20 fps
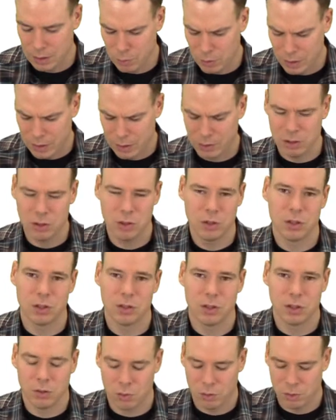well, how can you
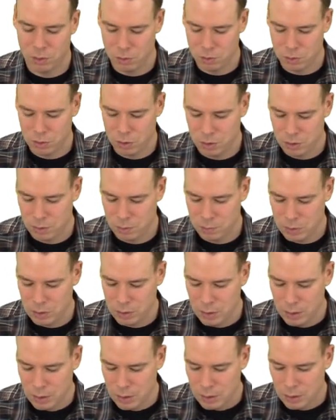just ignore those terms?
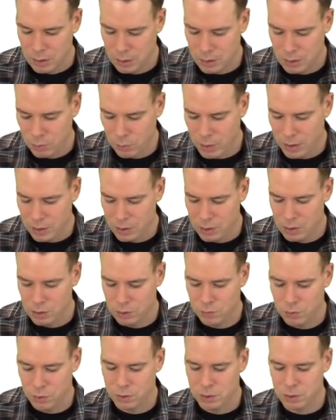Why do you just
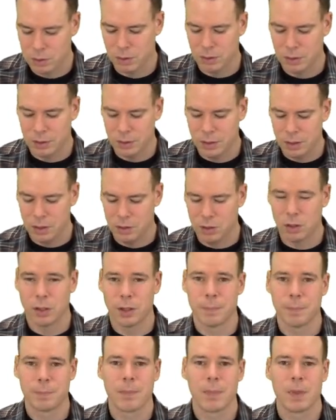focus on the leading
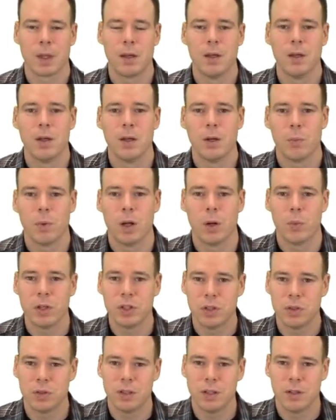term? Well,
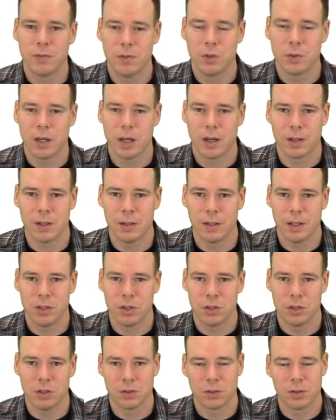once you see a few
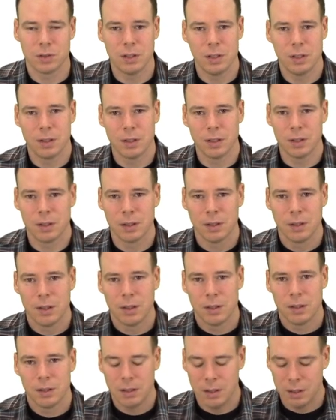calculations, you'll see that
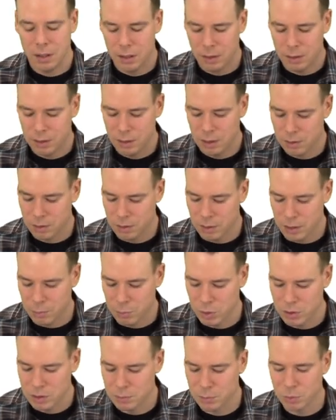the underlying
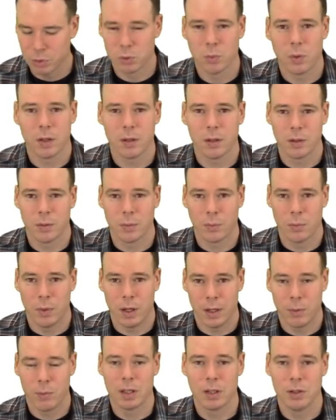principles
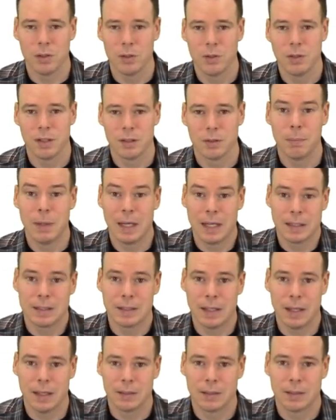why we can do this makes
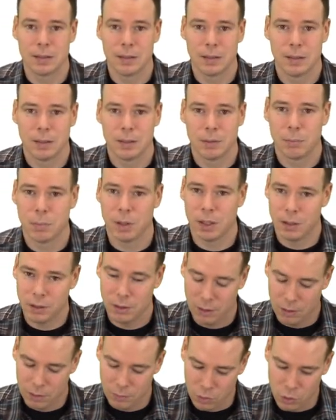sense.
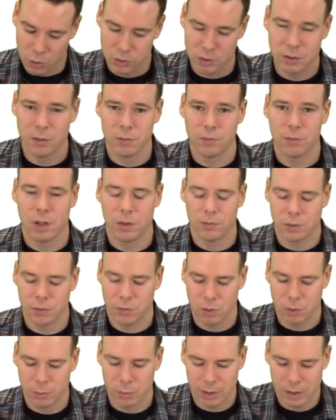But of course, it involves a
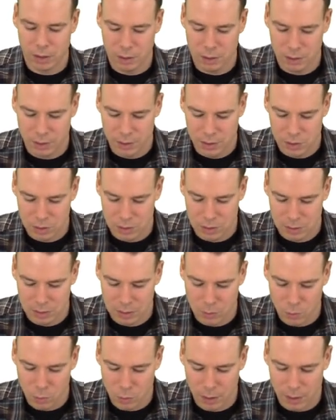formal calculation to
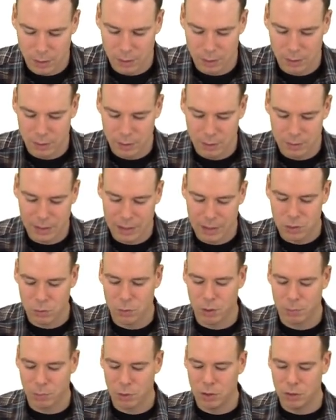see why. And that's
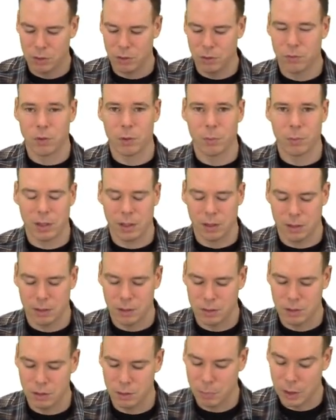where I'm going to do the formal
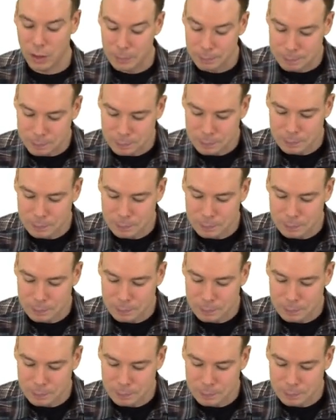calculation. But